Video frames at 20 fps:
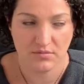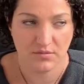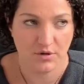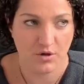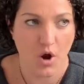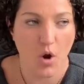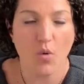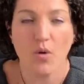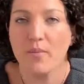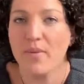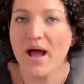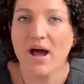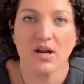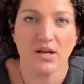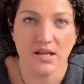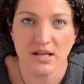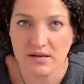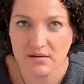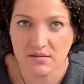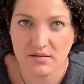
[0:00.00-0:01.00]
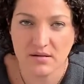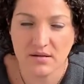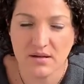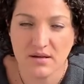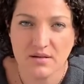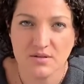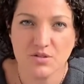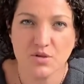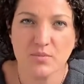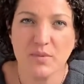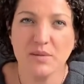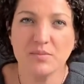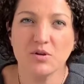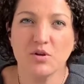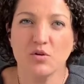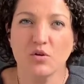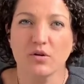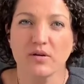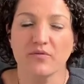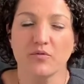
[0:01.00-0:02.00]
go about it. So maybe you
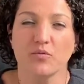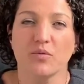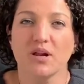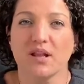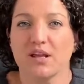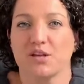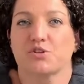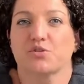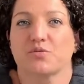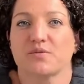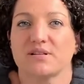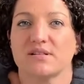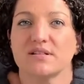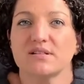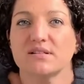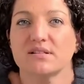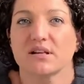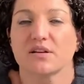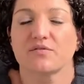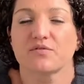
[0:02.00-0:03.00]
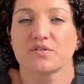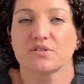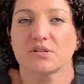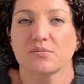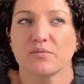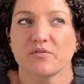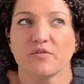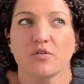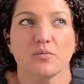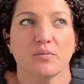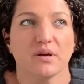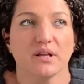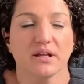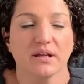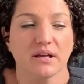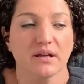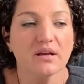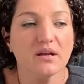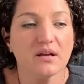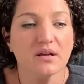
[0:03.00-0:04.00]
don't even realize you're resisting for some of you, but
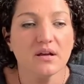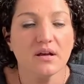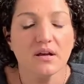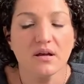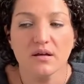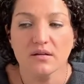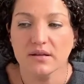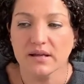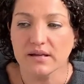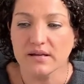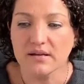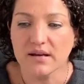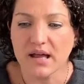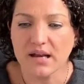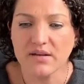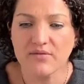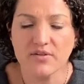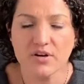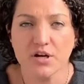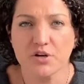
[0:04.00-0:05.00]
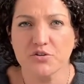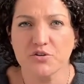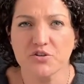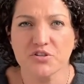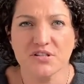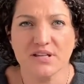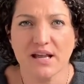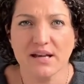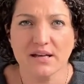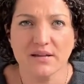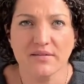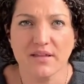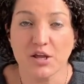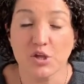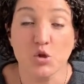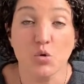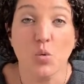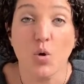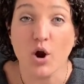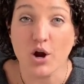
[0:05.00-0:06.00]
like not even understanding that
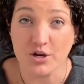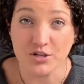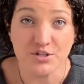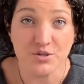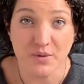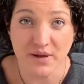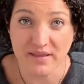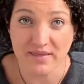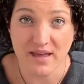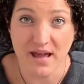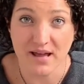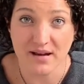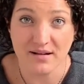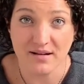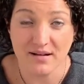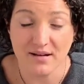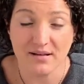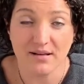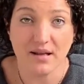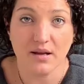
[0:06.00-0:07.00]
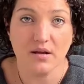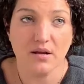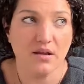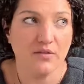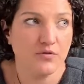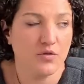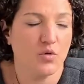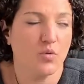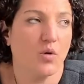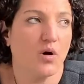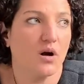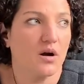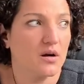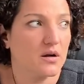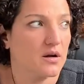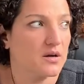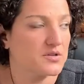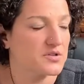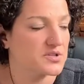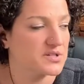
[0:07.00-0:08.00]
you are doing that. And if you are
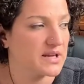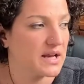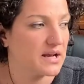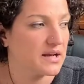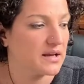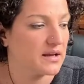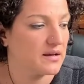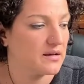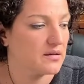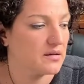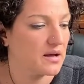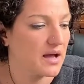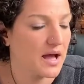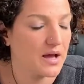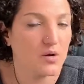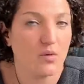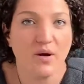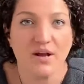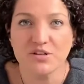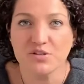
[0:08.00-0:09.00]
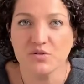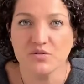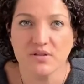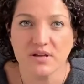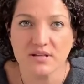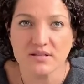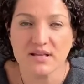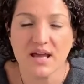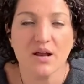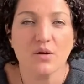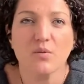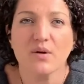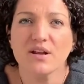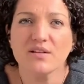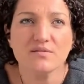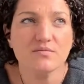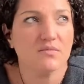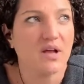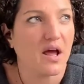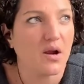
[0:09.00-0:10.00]
understanding, how do I do this? How do
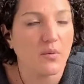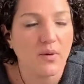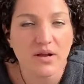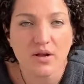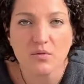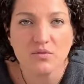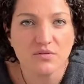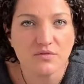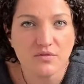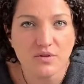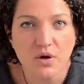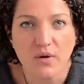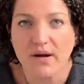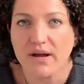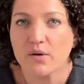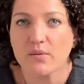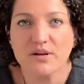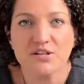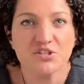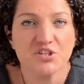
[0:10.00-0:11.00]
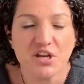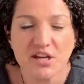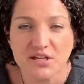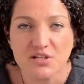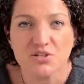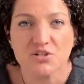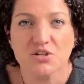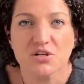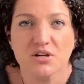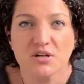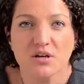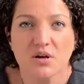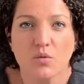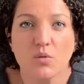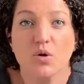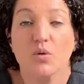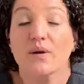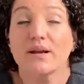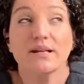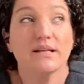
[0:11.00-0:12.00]
I go with the flow? How do I change? What
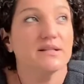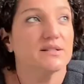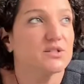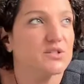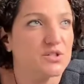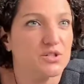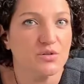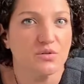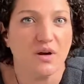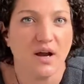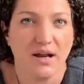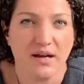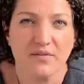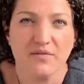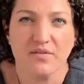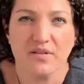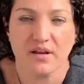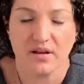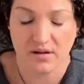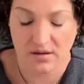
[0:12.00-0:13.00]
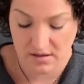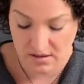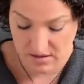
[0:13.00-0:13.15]
do I need to do, kind of thing.